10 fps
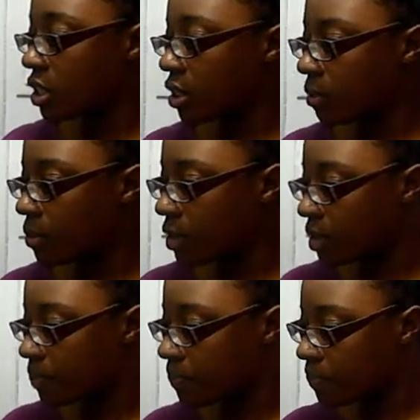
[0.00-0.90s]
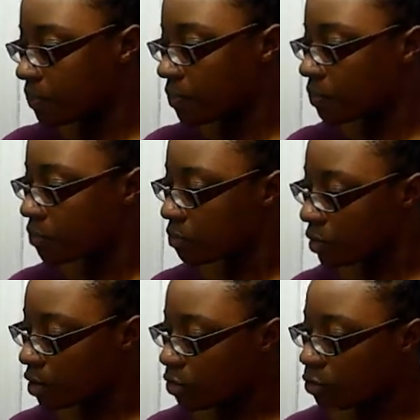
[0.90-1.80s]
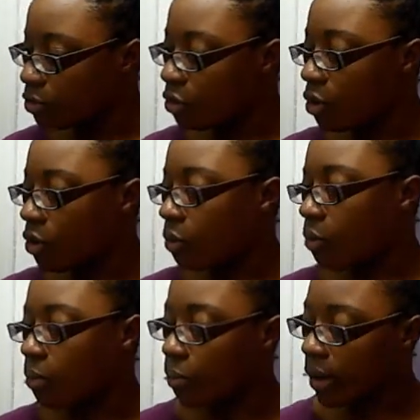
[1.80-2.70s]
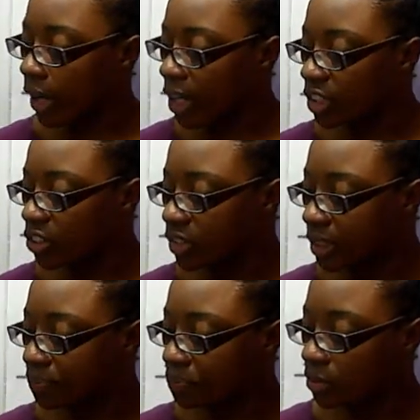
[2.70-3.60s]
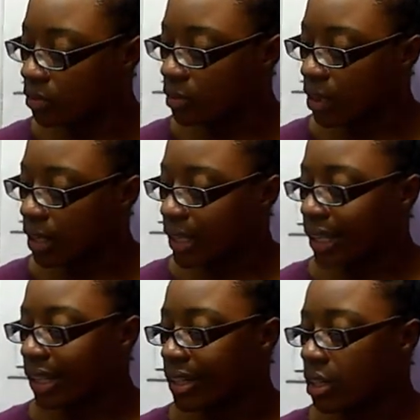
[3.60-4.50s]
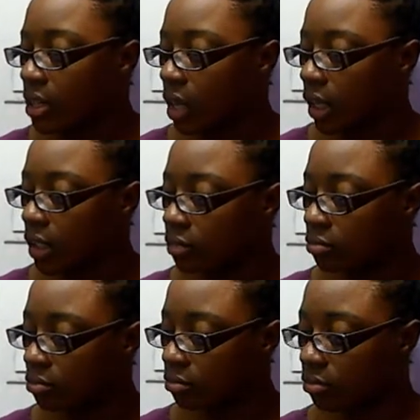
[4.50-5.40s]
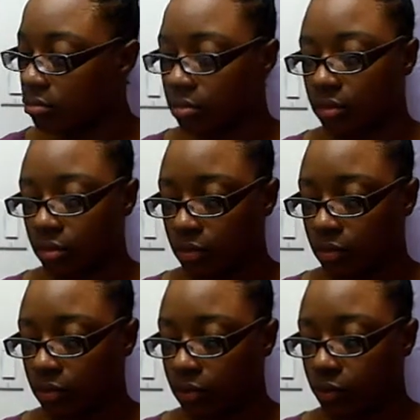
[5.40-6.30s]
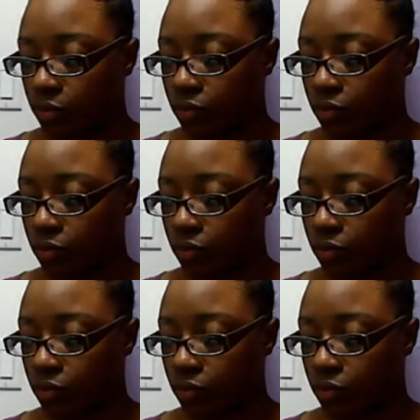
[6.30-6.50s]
tips, you can call 1-800 instead. That's INSTEAD.